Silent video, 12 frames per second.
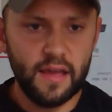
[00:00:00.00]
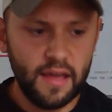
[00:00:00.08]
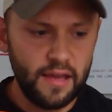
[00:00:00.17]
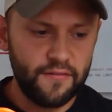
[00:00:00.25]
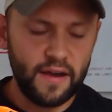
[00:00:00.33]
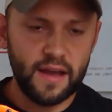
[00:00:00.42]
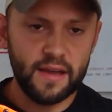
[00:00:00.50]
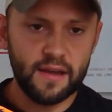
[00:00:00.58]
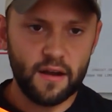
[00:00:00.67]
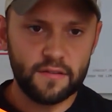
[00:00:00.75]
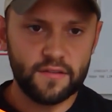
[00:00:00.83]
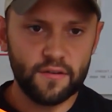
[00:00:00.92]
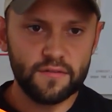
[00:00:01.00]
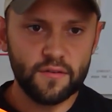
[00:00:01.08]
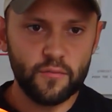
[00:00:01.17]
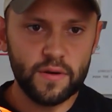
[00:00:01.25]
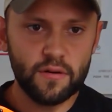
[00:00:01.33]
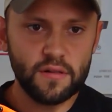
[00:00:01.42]
if I turn the
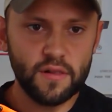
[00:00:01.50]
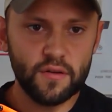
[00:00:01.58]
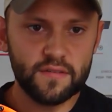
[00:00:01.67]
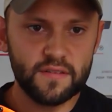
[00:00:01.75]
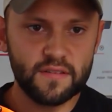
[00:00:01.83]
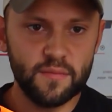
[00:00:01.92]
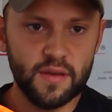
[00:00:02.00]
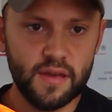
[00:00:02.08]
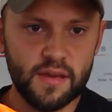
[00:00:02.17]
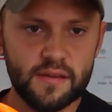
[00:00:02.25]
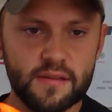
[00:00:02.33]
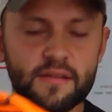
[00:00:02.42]
wheel closest to me,